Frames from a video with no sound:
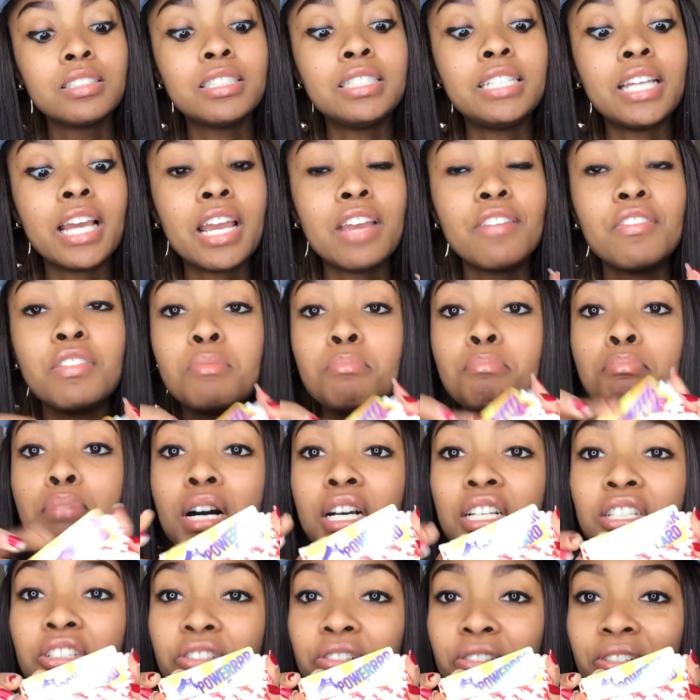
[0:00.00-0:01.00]
Dave and
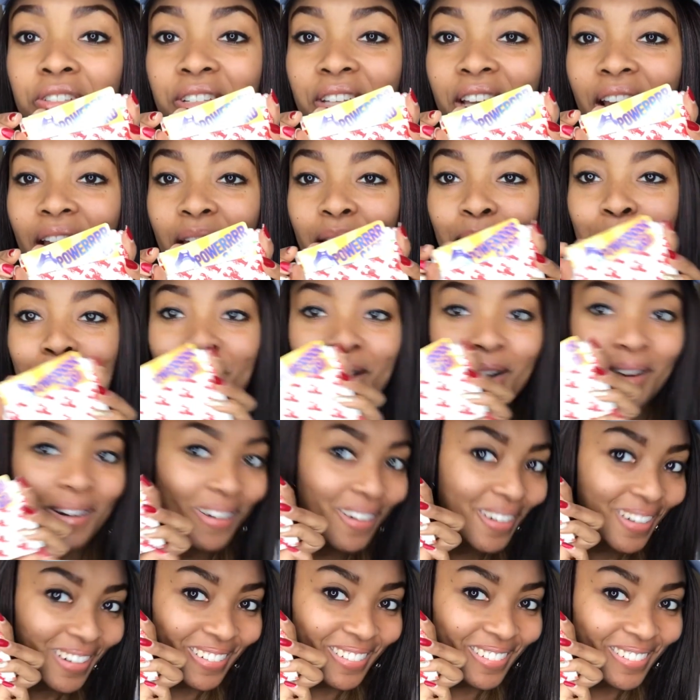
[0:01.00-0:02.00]
Buster's game
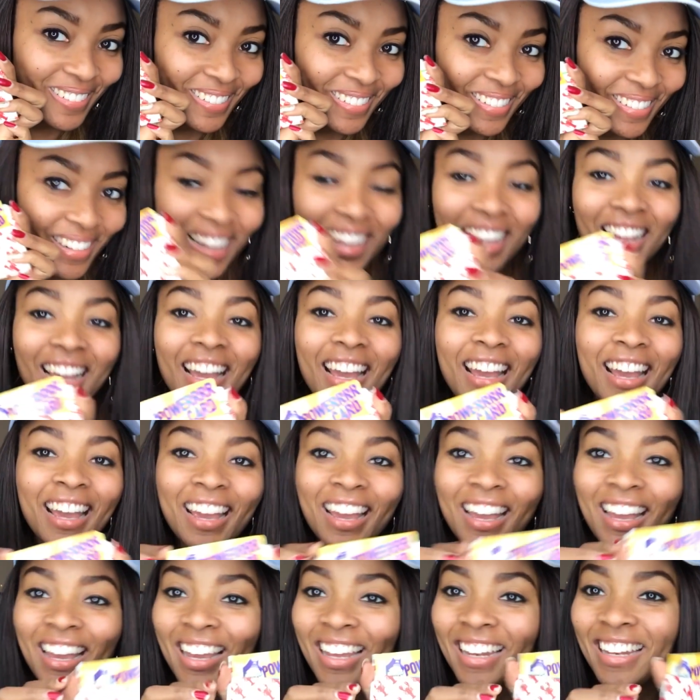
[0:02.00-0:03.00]
card.
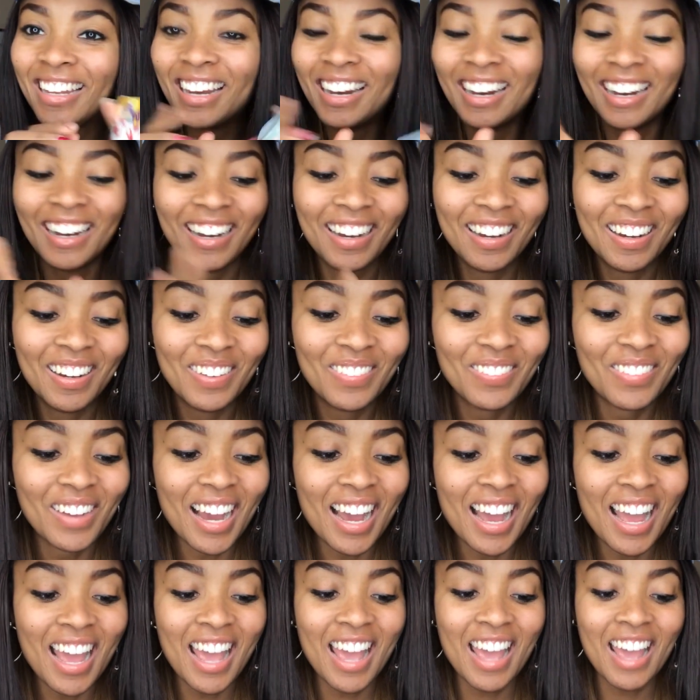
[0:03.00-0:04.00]
And
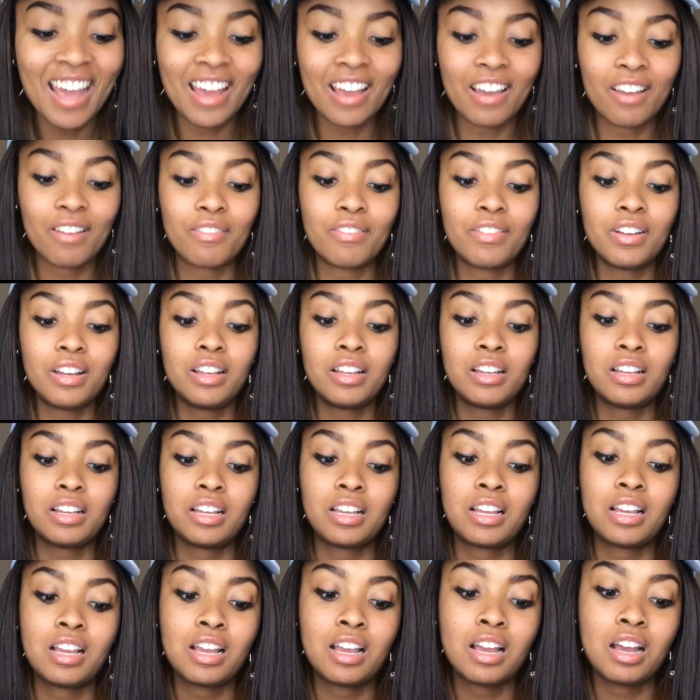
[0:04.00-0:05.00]
I have
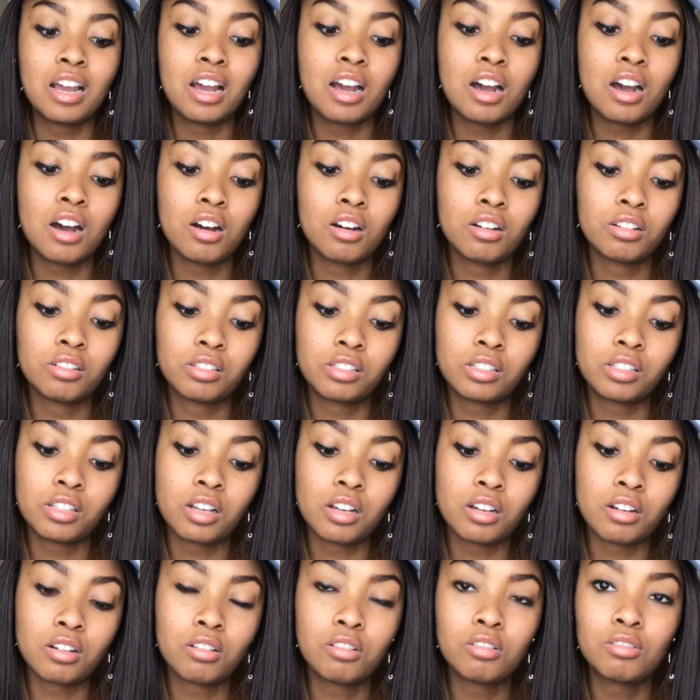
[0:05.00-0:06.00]

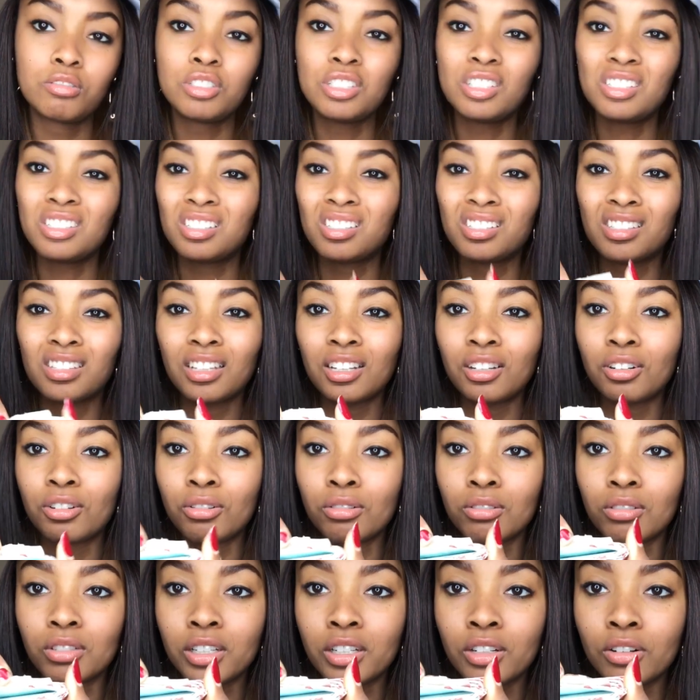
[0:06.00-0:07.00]
also just
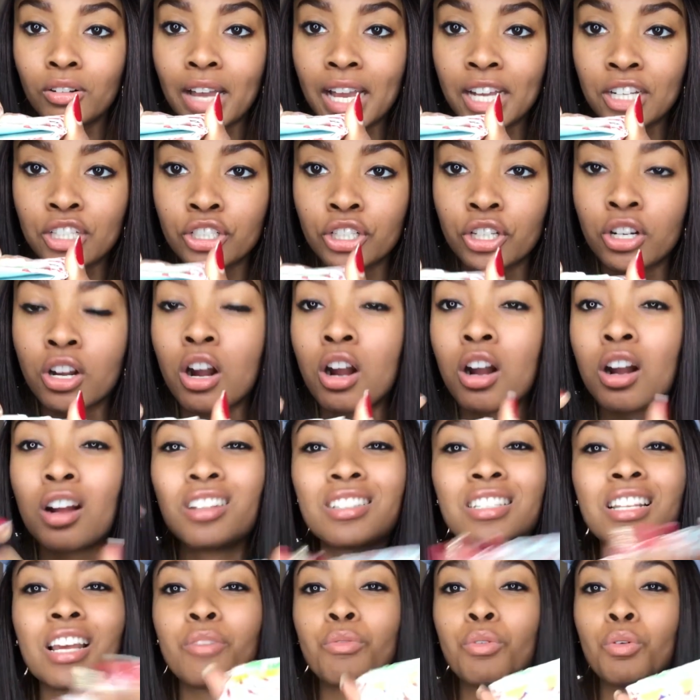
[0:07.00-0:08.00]
little extra
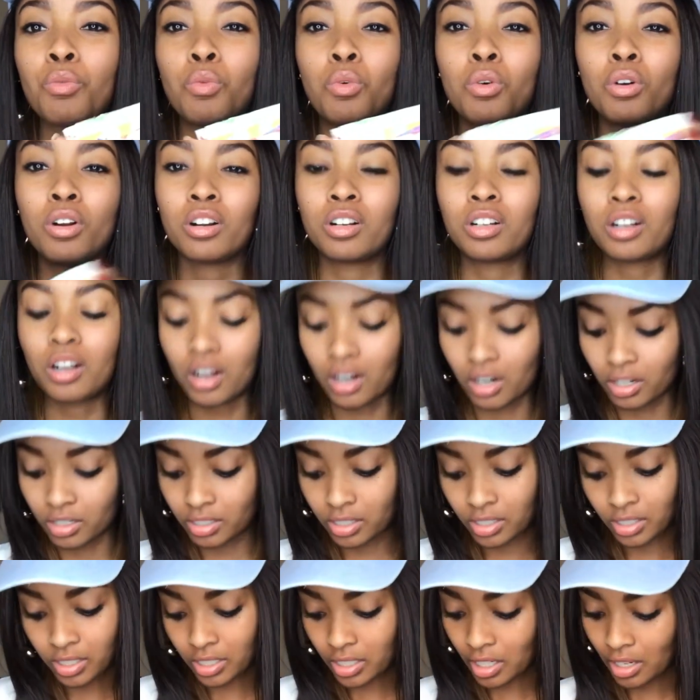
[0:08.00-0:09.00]
cards like reward
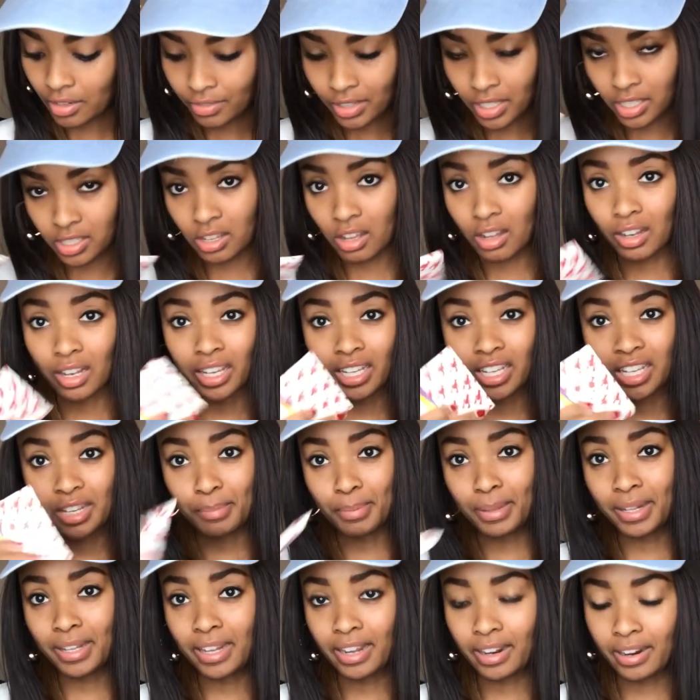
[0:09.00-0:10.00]
cards and stuff. That's all I
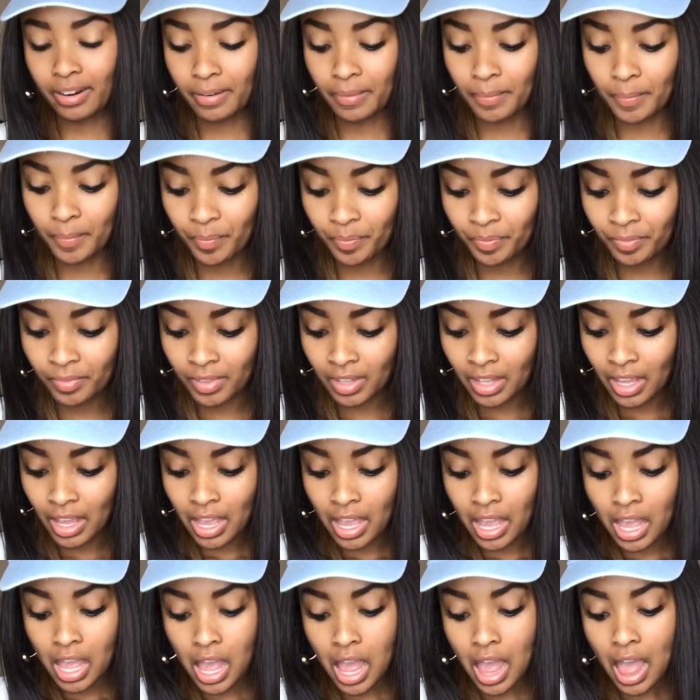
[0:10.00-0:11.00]
keep in there.
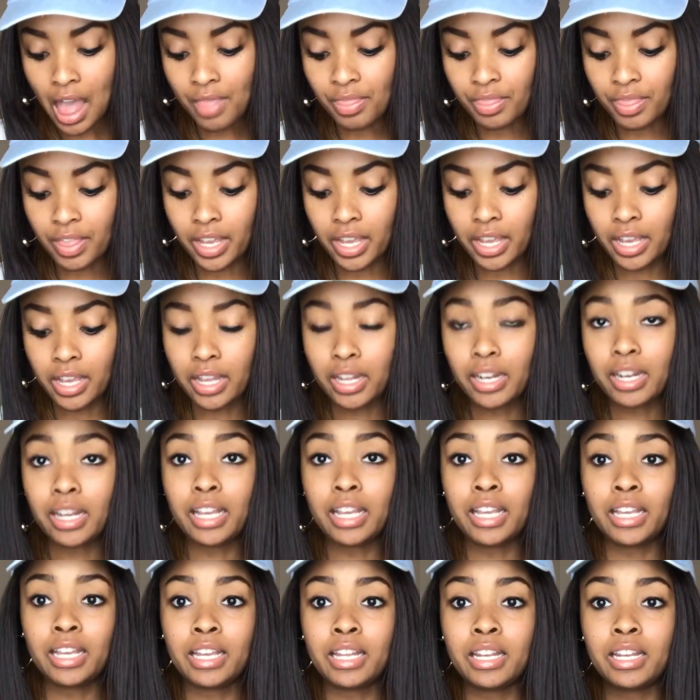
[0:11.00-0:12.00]
And then
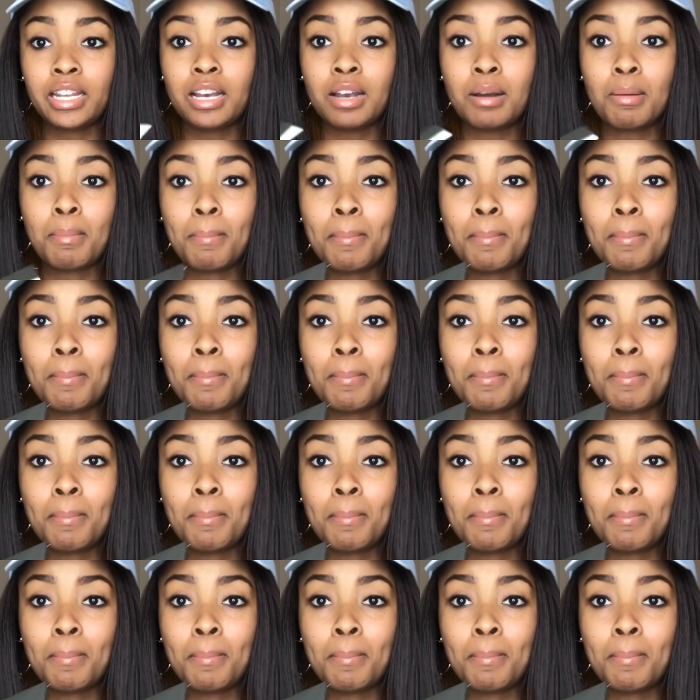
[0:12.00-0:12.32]
in